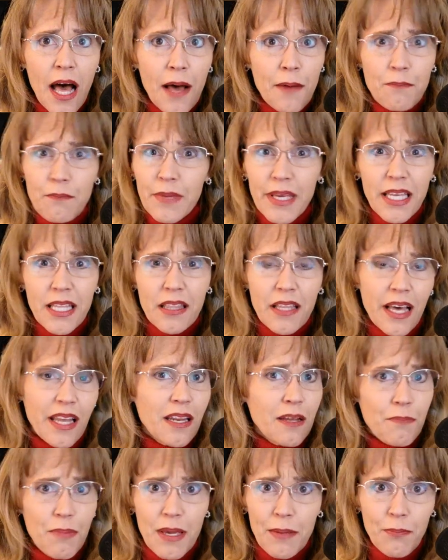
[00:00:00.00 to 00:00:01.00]
mean letting
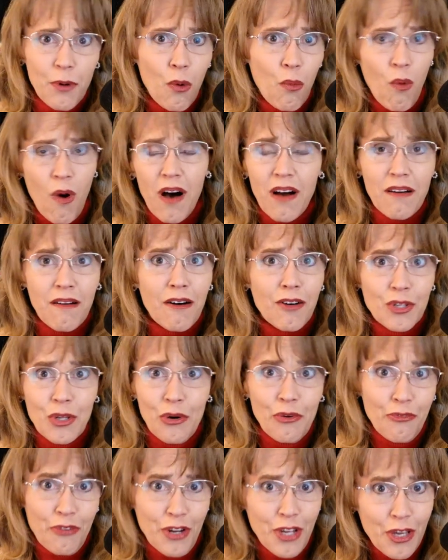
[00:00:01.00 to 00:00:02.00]
people walk all over
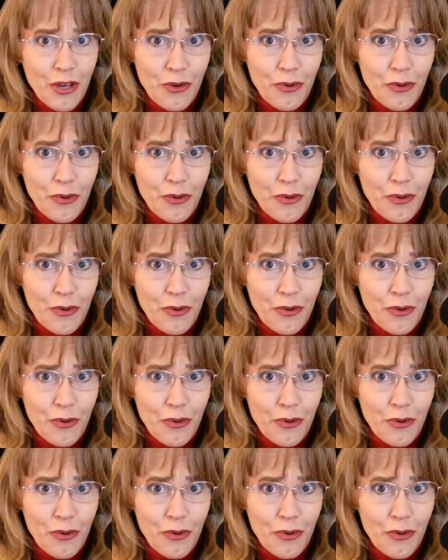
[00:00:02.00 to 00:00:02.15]
you.